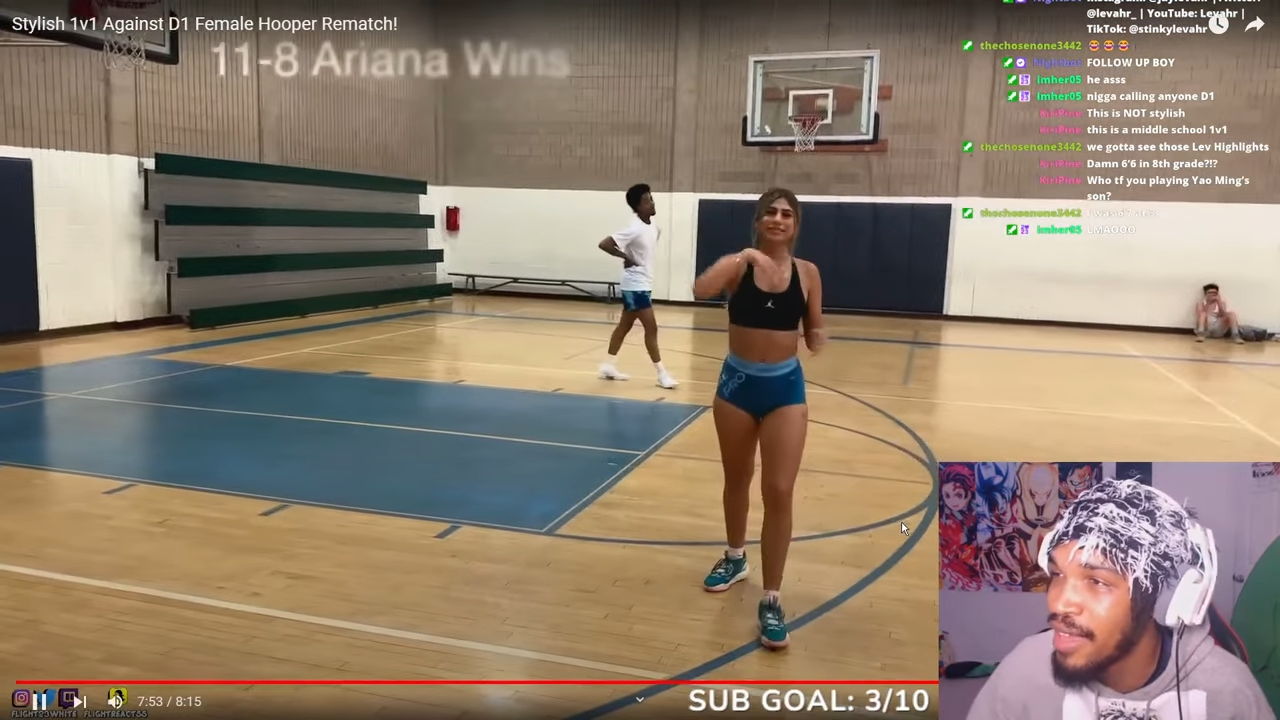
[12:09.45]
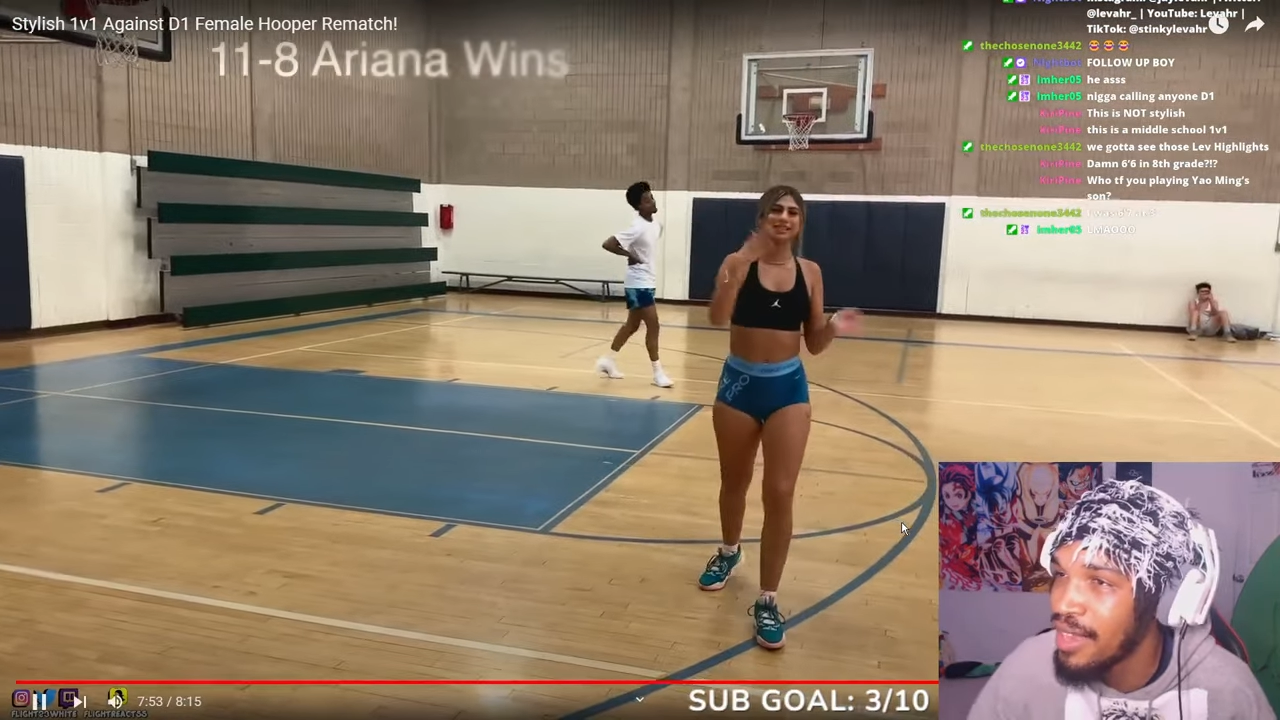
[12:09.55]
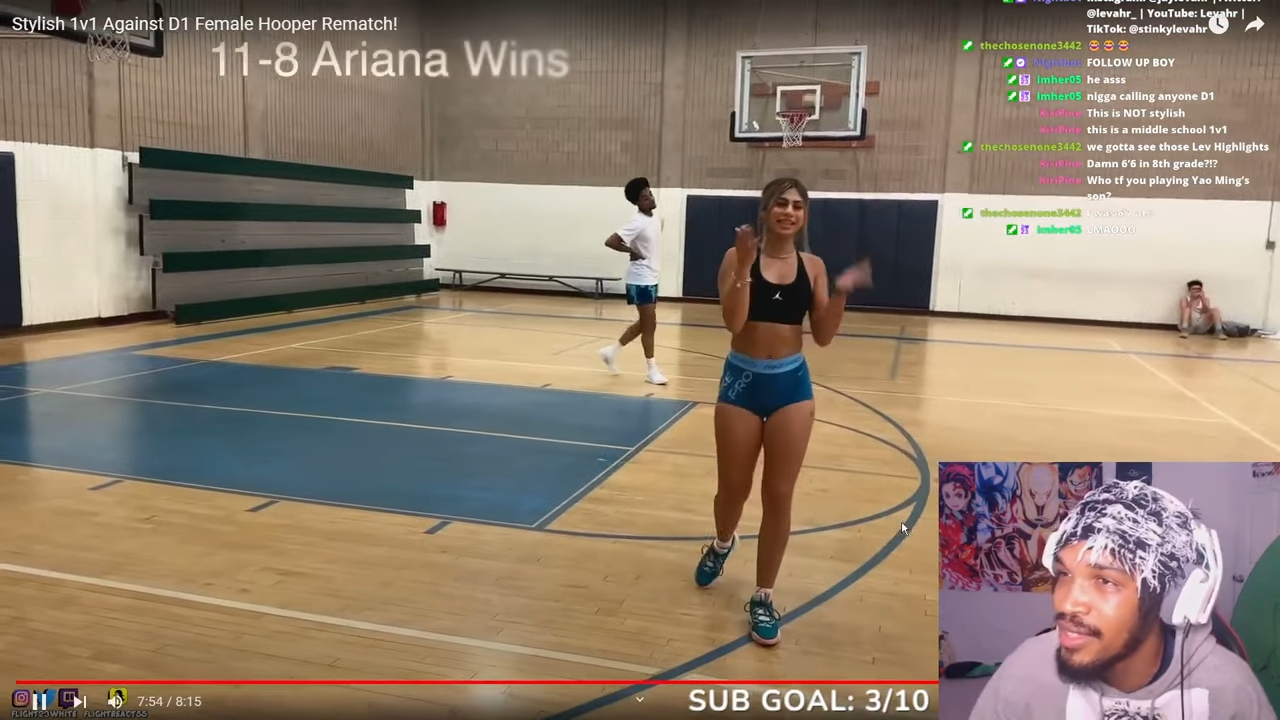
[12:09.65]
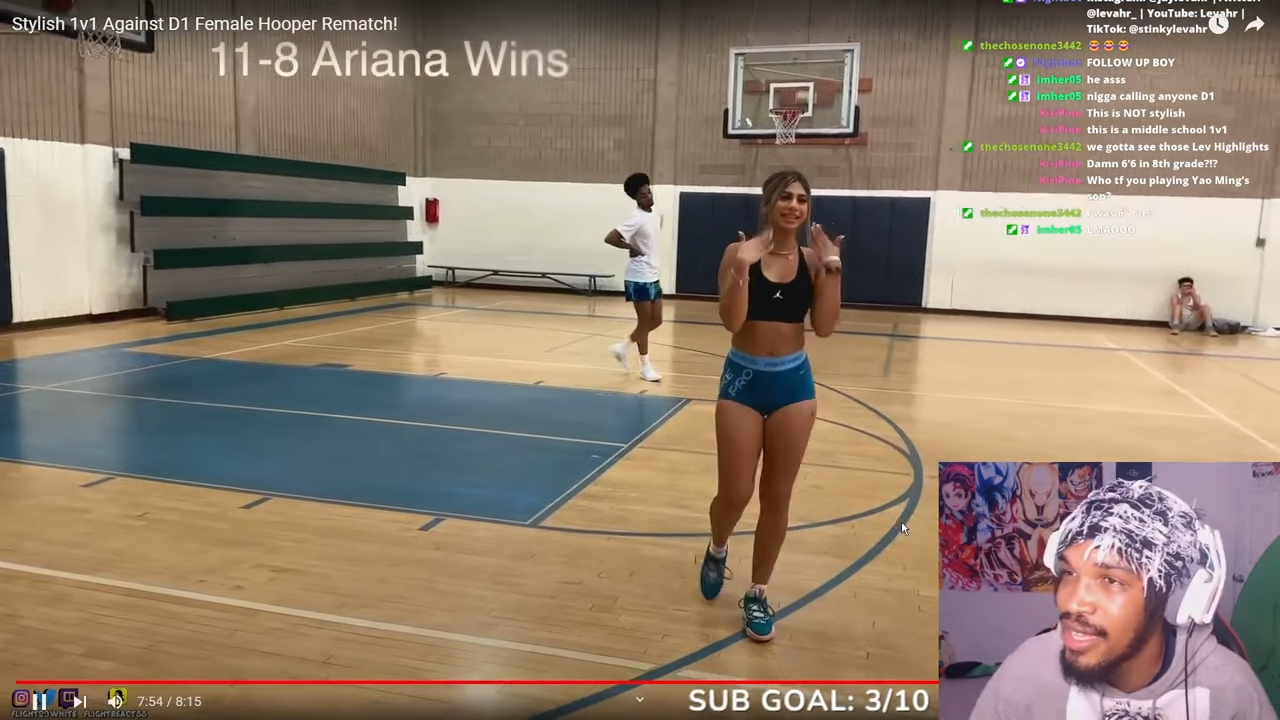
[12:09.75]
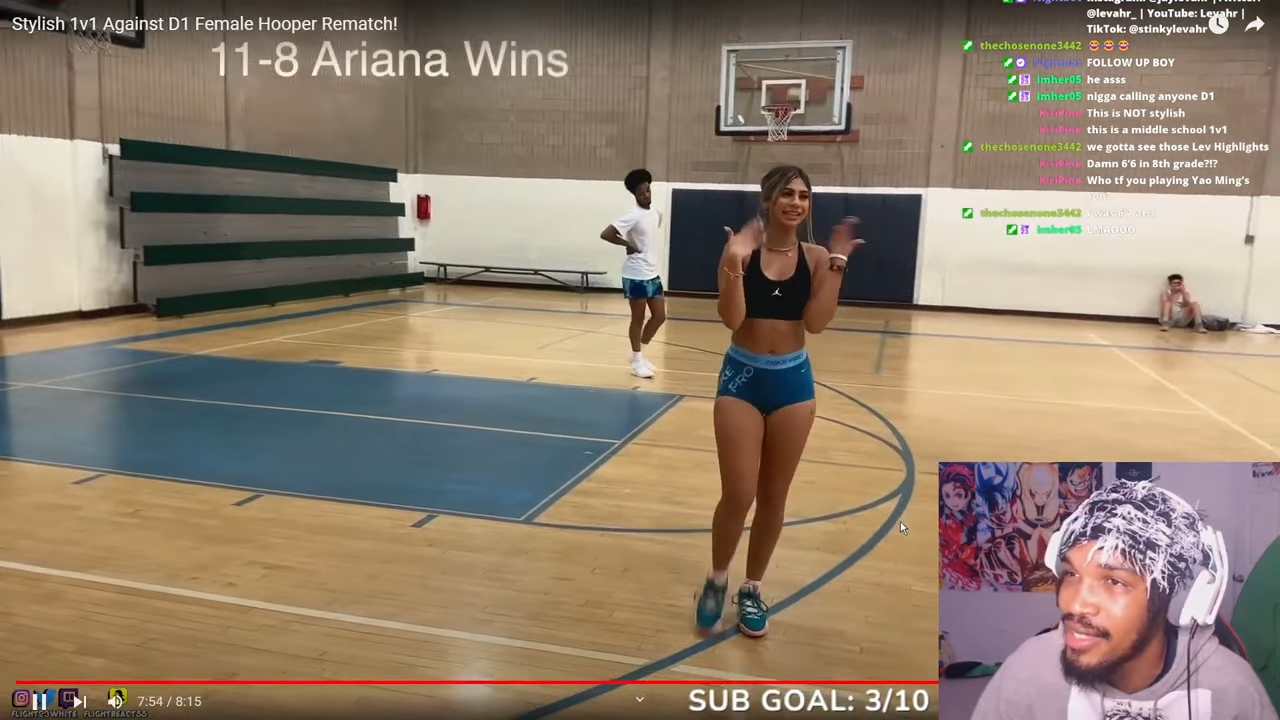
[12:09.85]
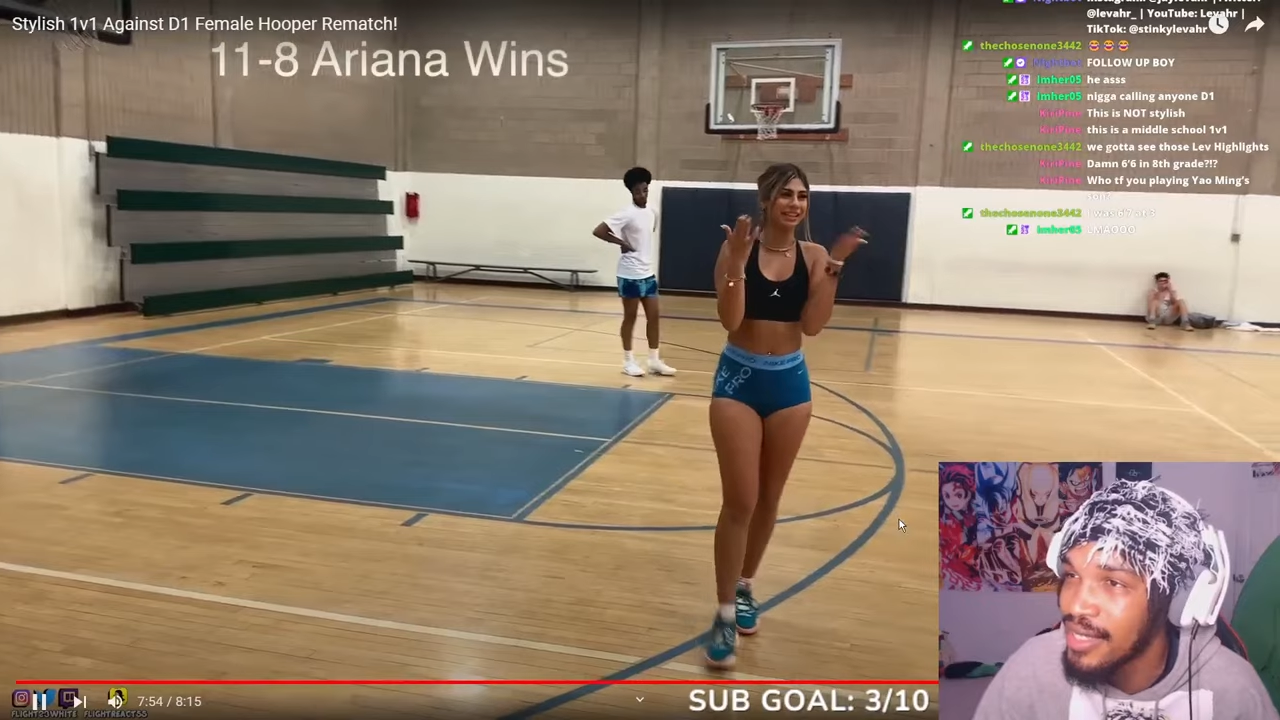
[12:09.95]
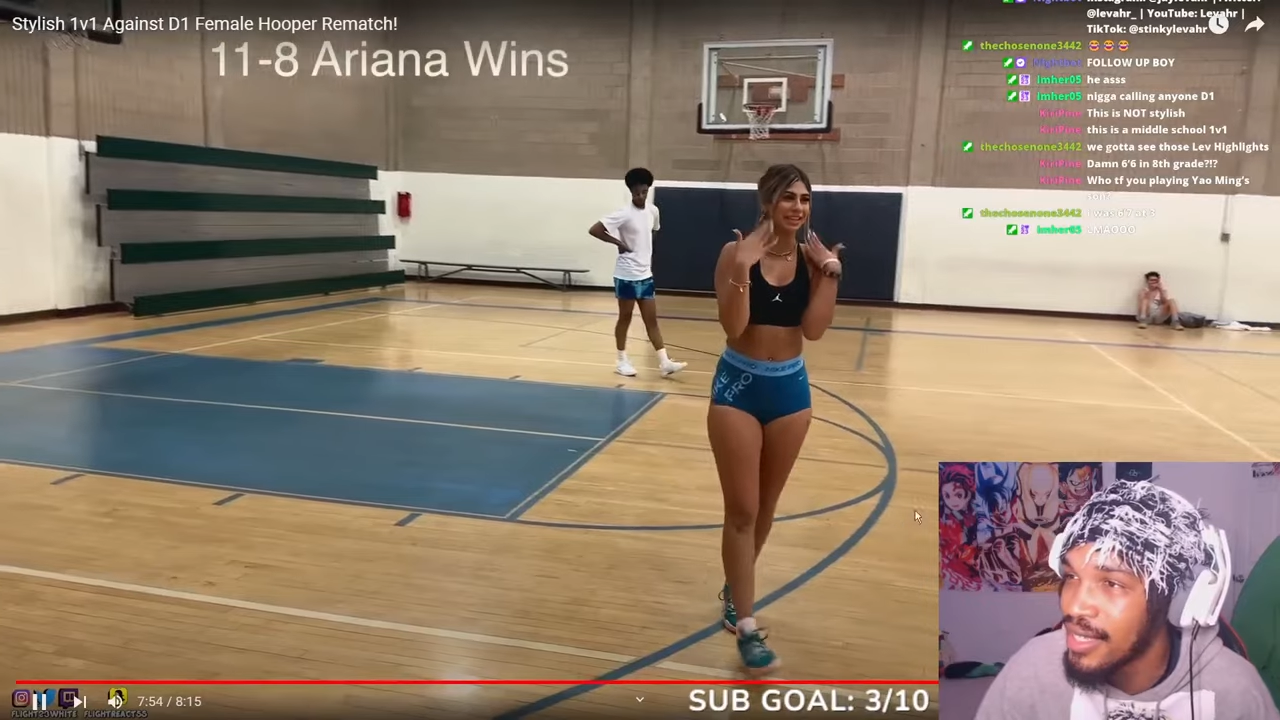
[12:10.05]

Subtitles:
at his ass.